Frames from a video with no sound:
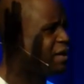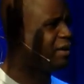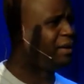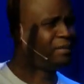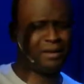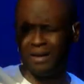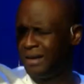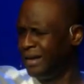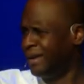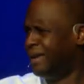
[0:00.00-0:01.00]
Kreme?
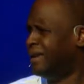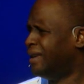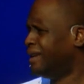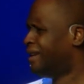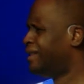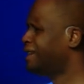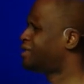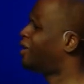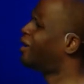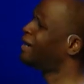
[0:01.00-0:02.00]
That's
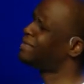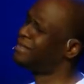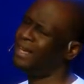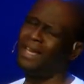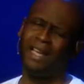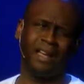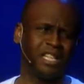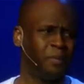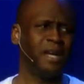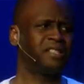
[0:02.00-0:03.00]
the hardest thing,
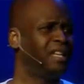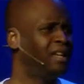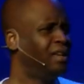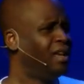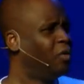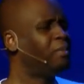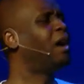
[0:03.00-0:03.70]
especially when my